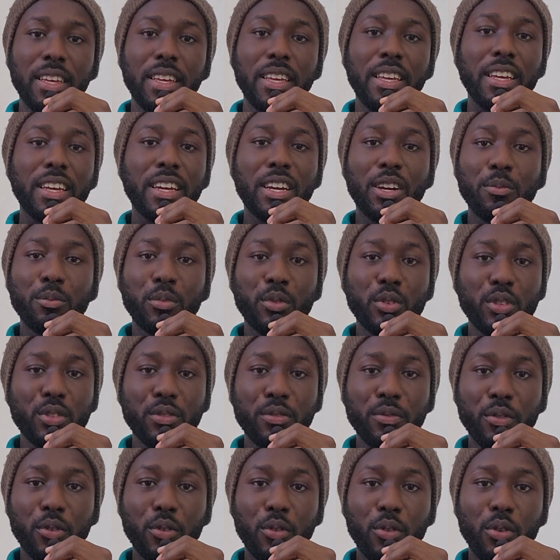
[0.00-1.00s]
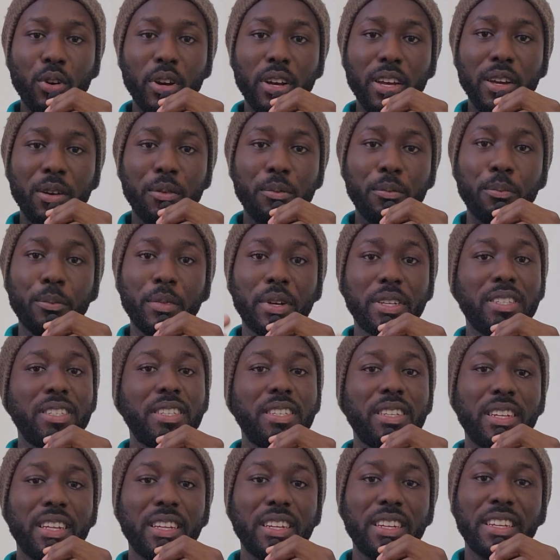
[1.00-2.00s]
It can be used for
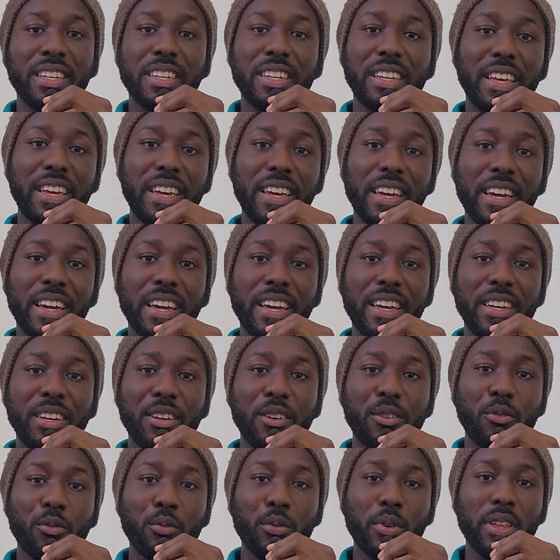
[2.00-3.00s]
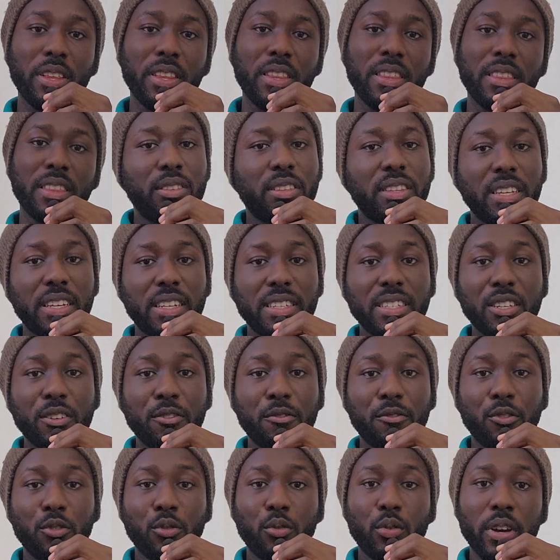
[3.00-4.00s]
machine learning and AI with
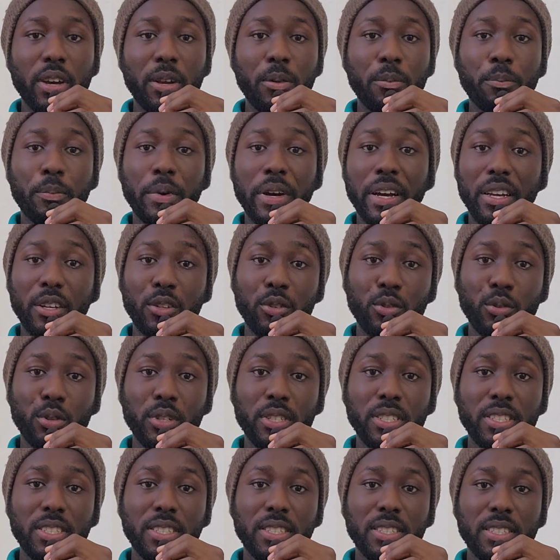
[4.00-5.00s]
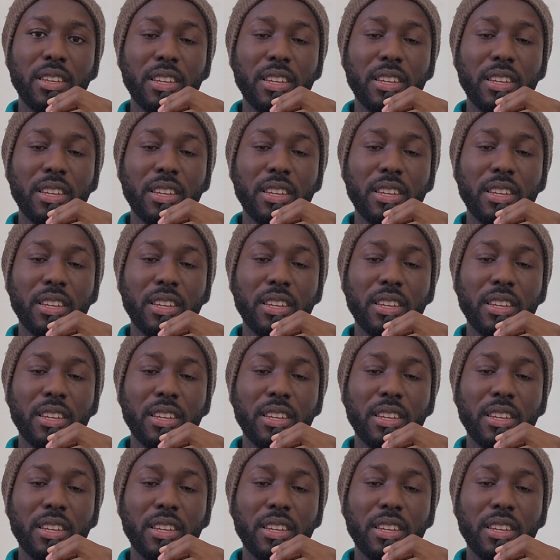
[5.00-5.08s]
TensorFlow and PyTorch.